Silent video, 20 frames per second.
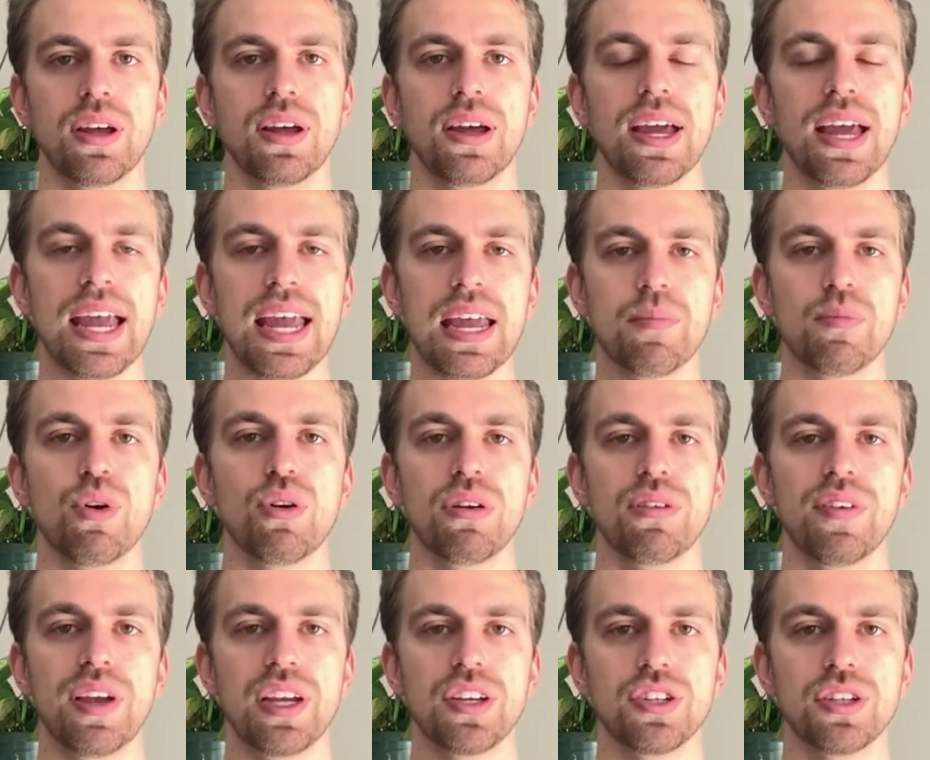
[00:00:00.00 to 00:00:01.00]

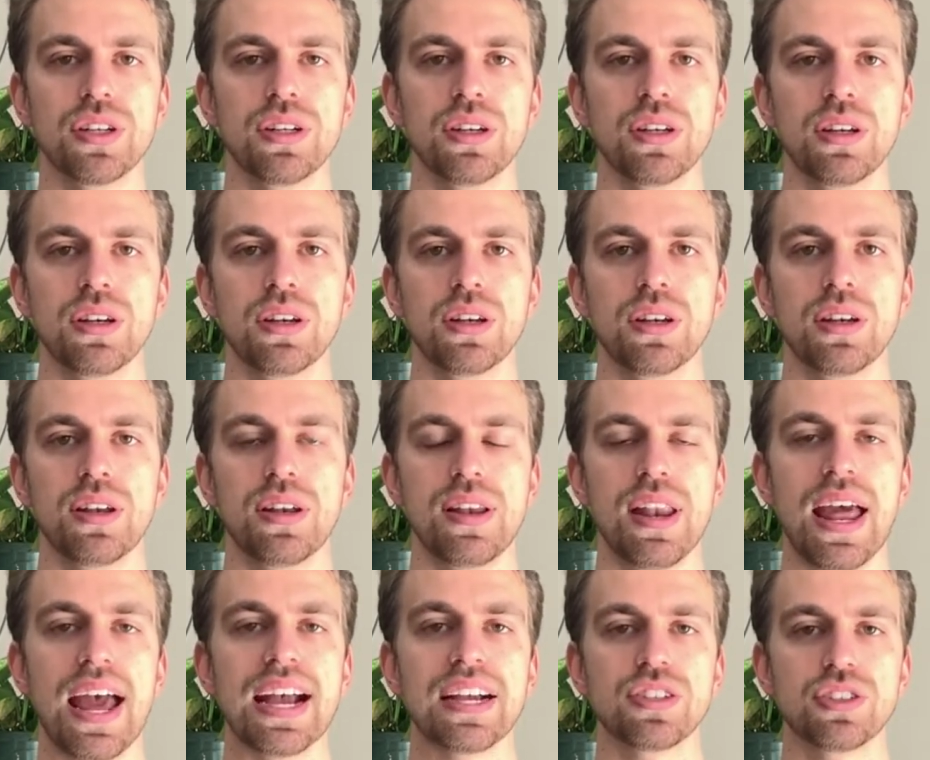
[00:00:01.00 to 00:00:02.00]
amotivation,
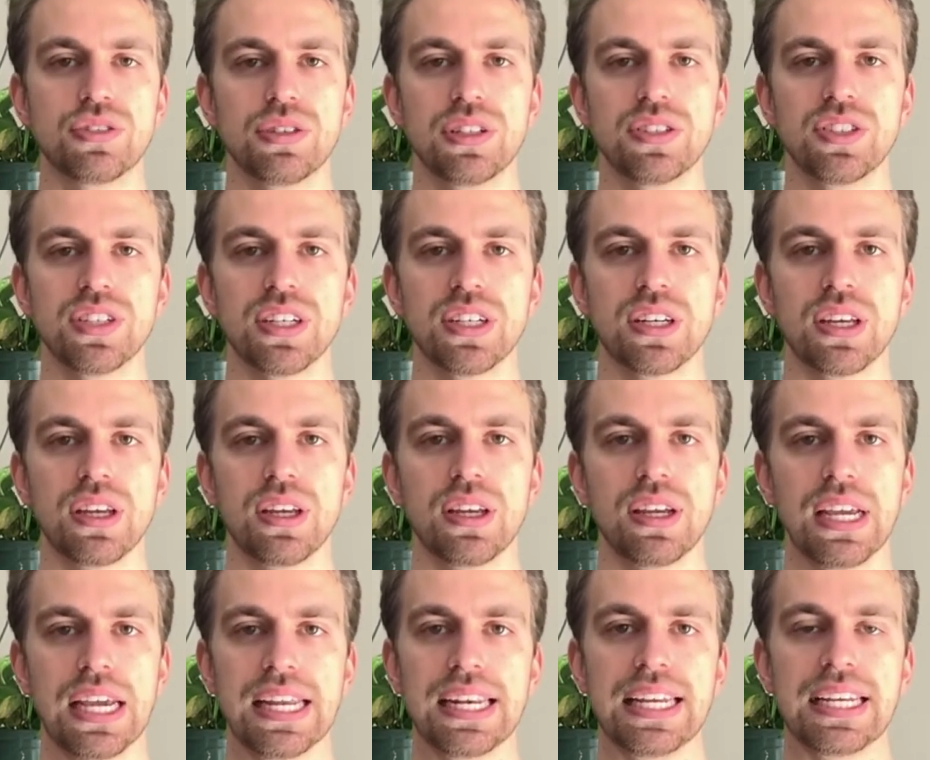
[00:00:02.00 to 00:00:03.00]
extrinsic,
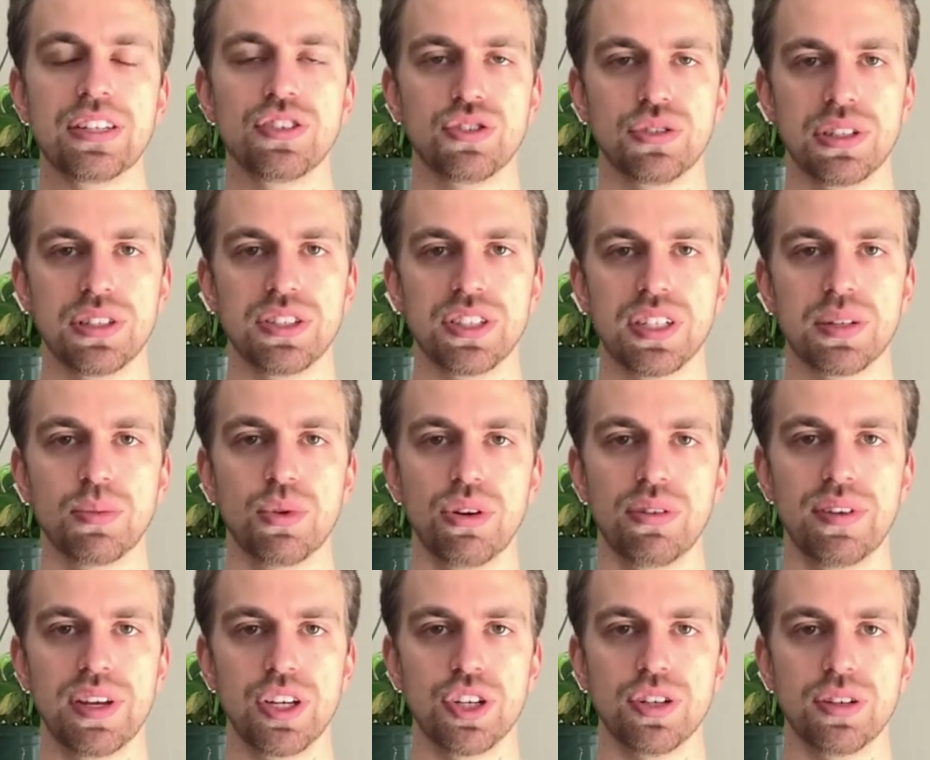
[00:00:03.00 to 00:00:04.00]
and intrinsic
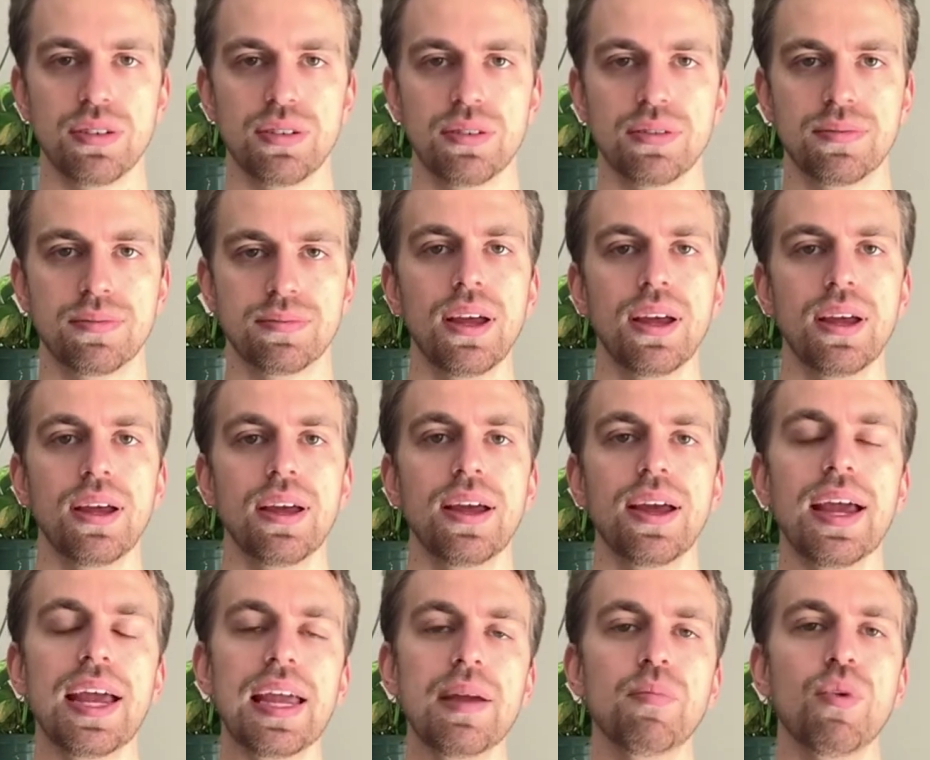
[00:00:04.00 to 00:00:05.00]
motivation.
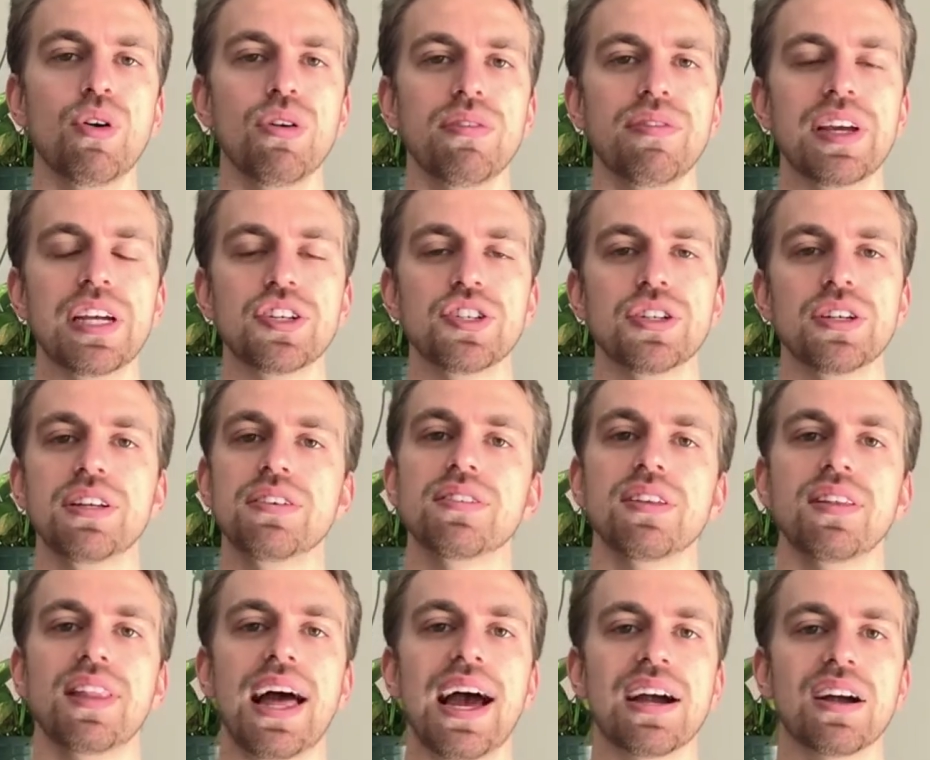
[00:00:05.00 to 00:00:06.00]
Amotivation is the
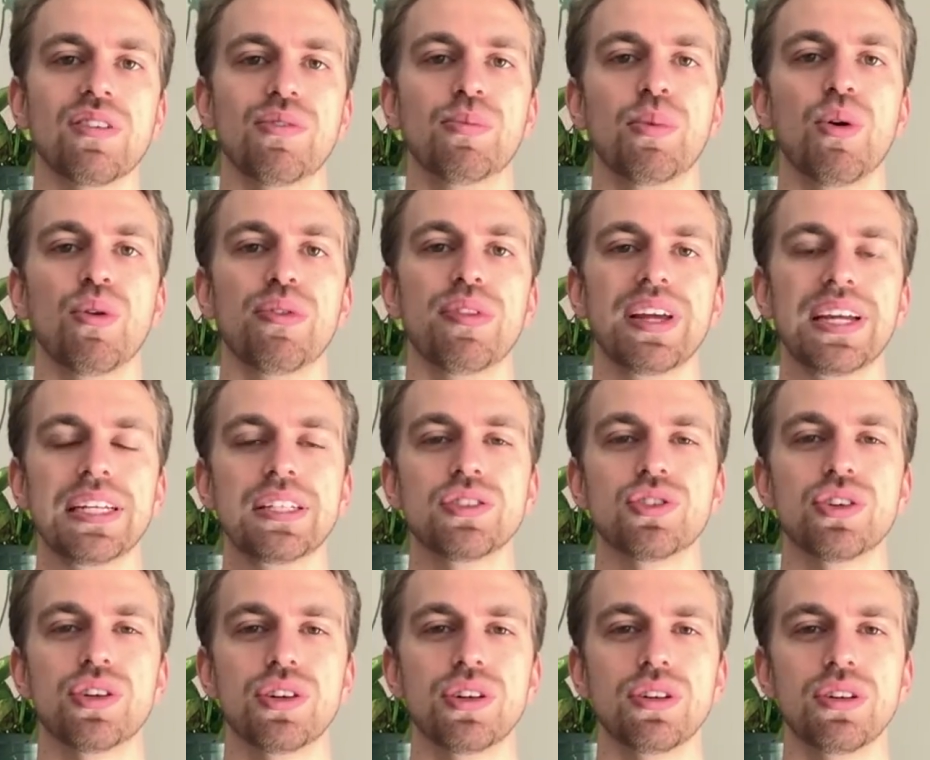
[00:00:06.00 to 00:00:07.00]
lack of both
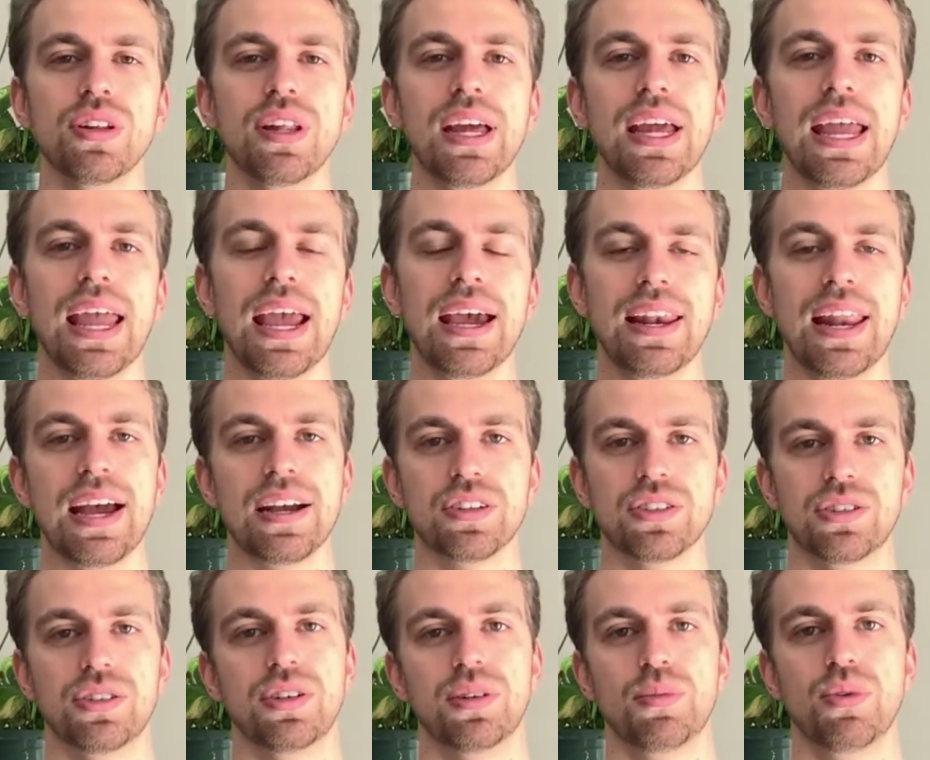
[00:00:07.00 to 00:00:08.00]
internal and
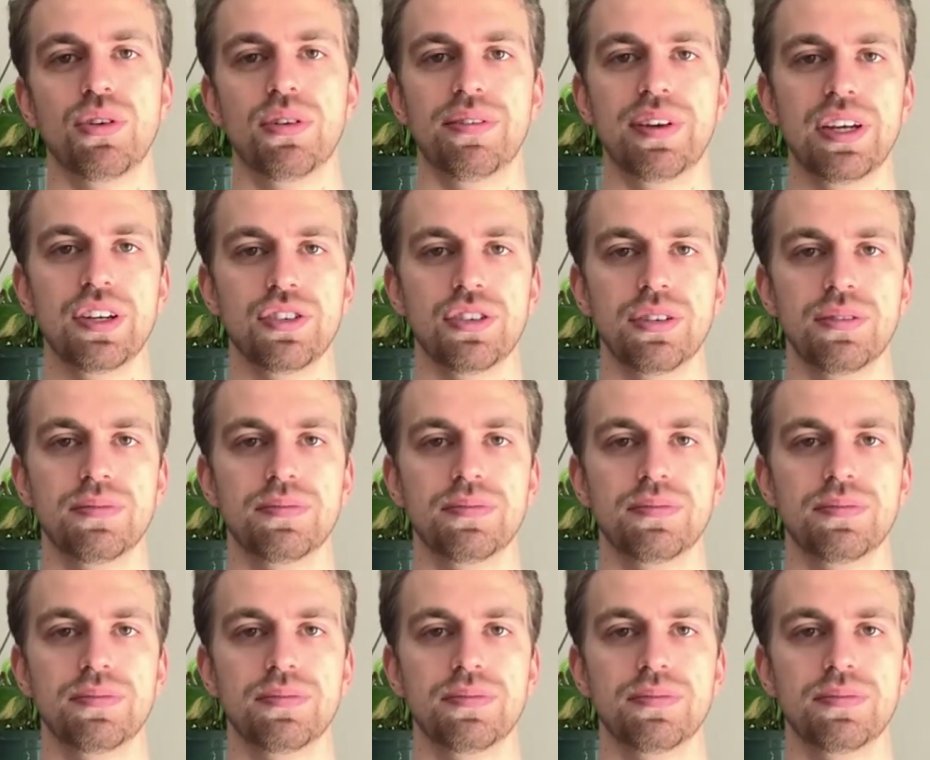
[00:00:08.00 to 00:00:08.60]
external motivation.